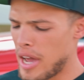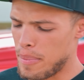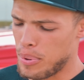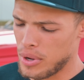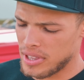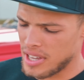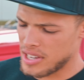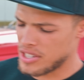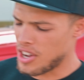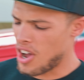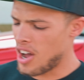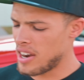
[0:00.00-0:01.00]
to put this
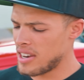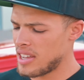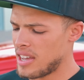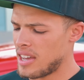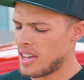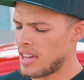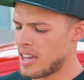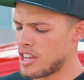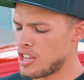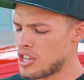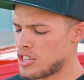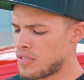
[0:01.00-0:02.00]
on
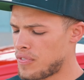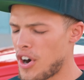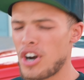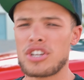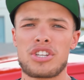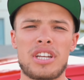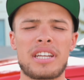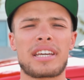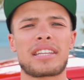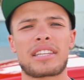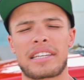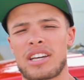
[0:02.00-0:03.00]
is first you need to
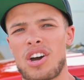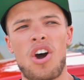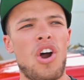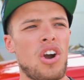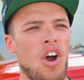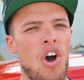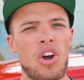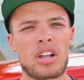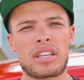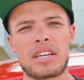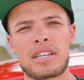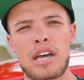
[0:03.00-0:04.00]
get the car all
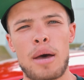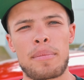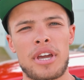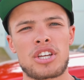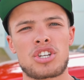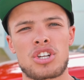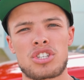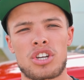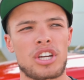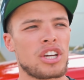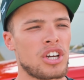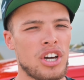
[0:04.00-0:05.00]
cleaned up, make sure it's
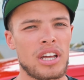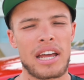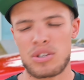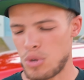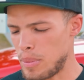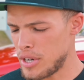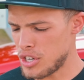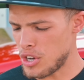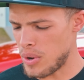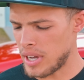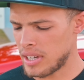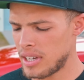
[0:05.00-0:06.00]
looking good as we've been
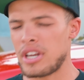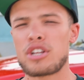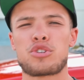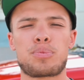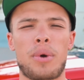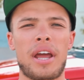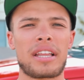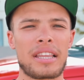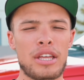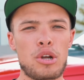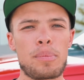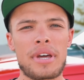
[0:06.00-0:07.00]
doing. You need to spray a
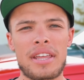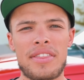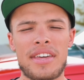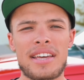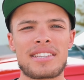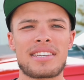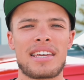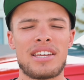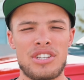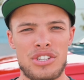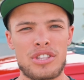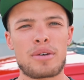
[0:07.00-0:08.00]
little bit of this
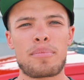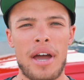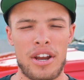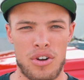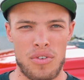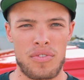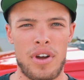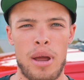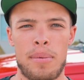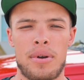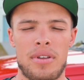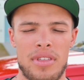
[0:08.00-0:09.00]
into the
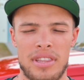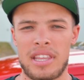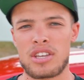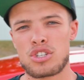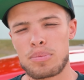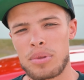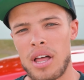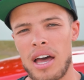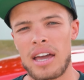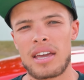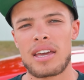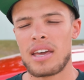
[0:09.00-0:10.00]
microfiber that they
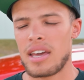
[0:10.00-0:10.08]
supply,